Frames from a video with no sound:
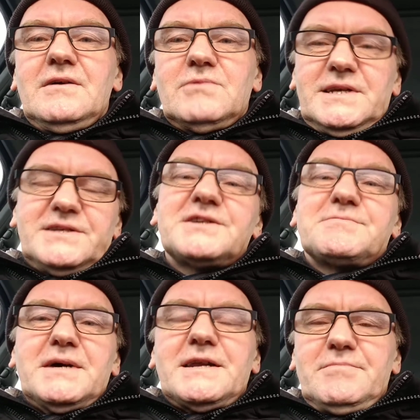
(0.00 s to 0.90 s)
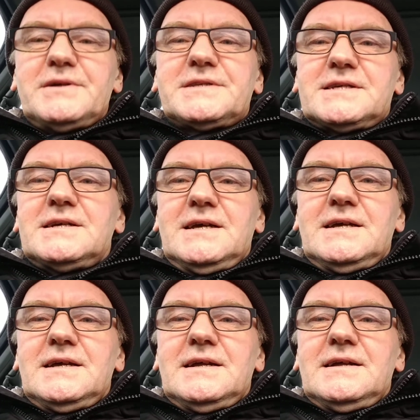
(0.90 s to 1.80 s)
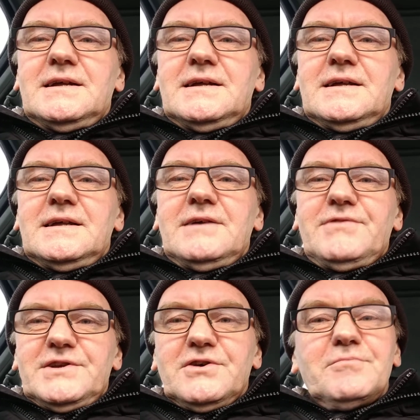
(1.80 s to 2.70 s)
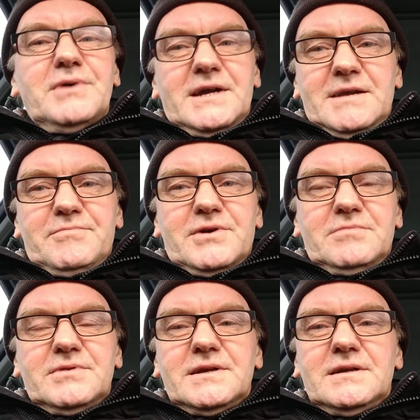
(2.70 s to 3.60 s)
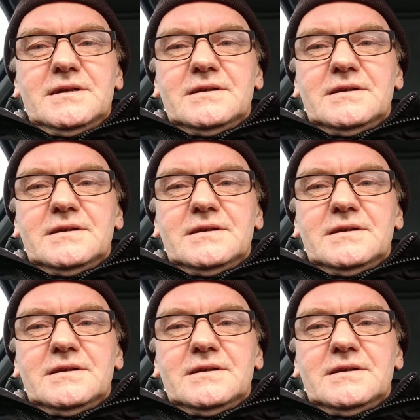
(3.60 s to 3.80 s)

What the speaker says: Well, it does matter, but if you don't pack it properly,